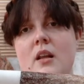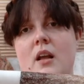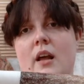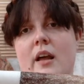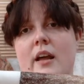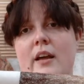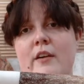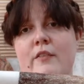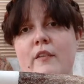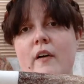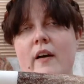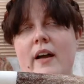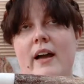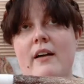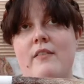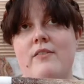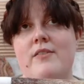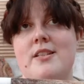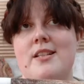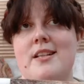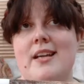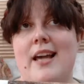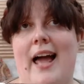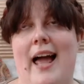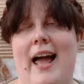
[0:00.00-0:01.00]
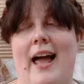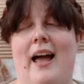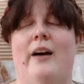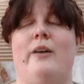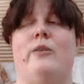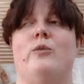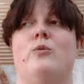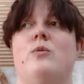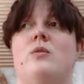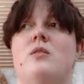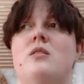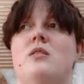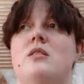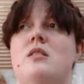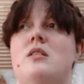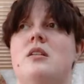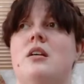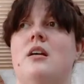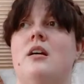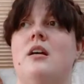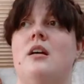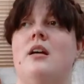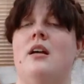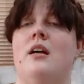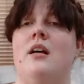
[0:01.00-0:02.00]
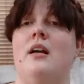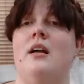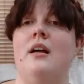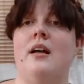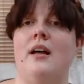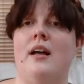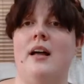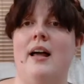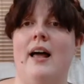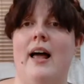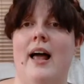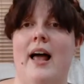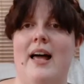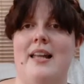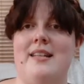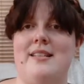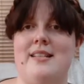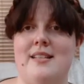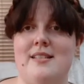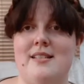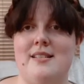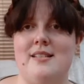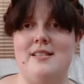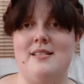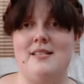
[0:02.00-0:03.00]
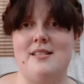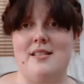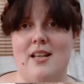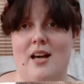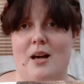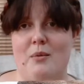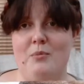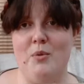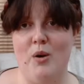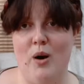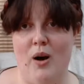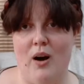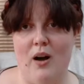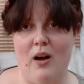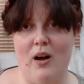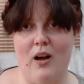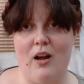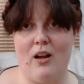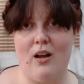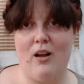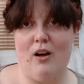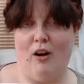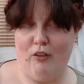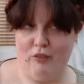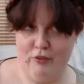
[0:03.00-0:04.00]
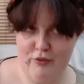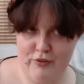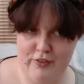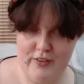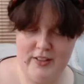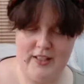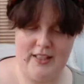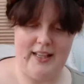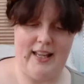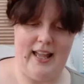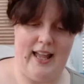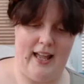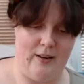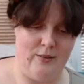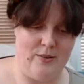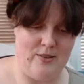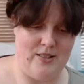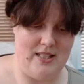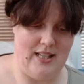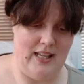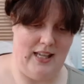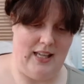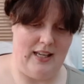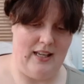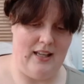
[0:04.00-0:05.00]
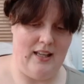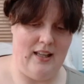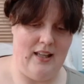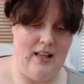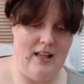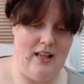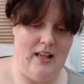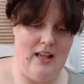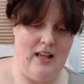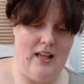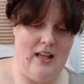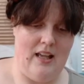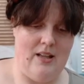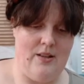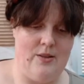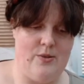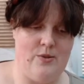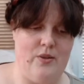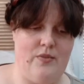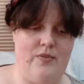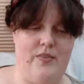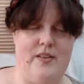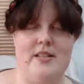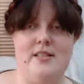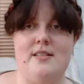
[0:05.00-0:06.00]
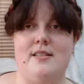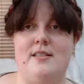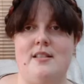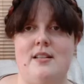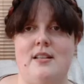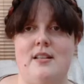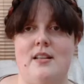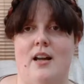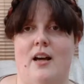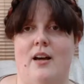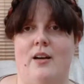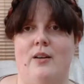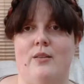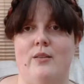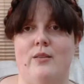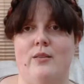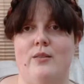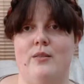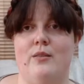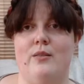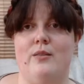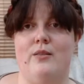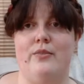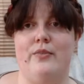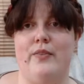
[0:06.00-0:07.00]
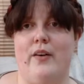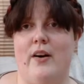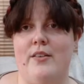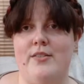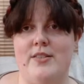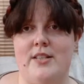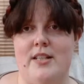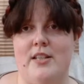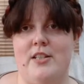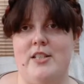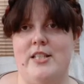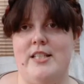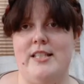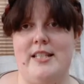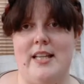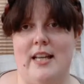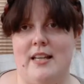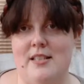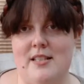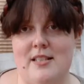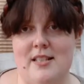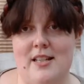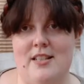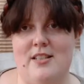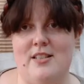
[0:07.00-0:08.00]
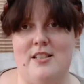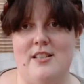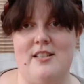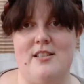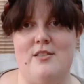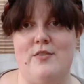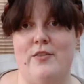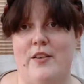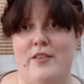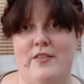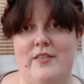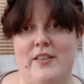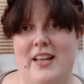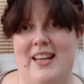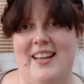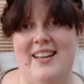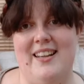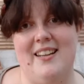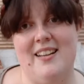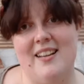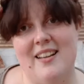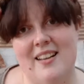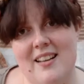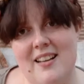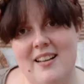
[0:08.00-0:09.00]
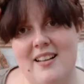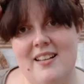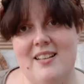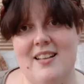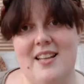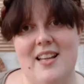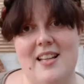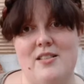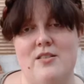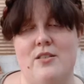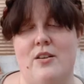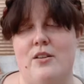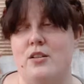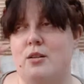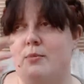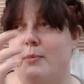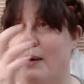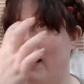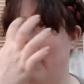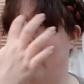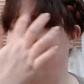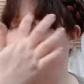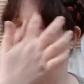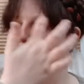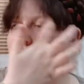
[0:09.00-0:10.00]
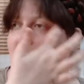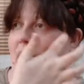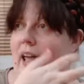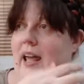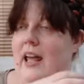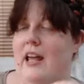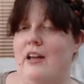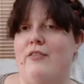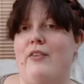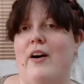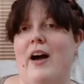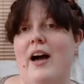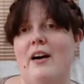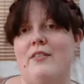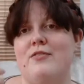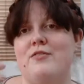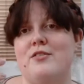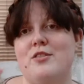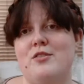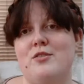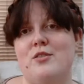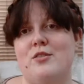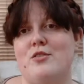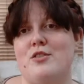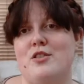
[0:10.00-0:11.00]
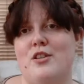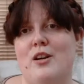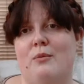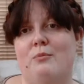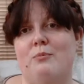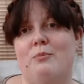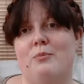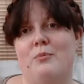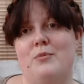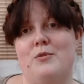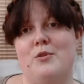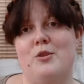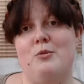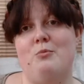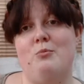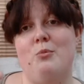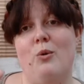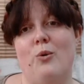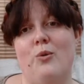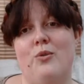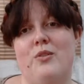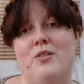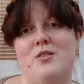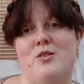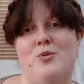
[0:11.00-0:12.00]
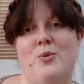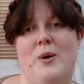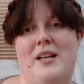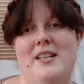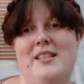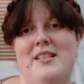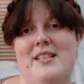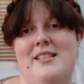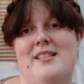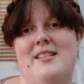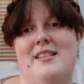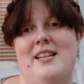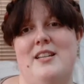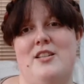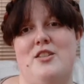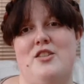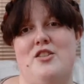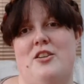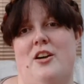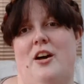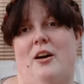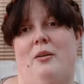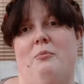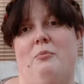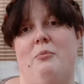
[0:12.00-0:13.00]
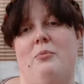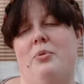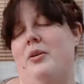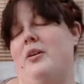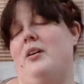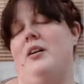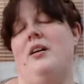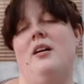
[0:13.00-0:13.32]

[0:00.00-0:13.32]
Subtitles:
If I have to count a distance that I'm not confident counting, so if it's, you know, 5 stitches, 10 stitches, 15, that's not too bad. If I have to sort of do more than 20 stitch jump,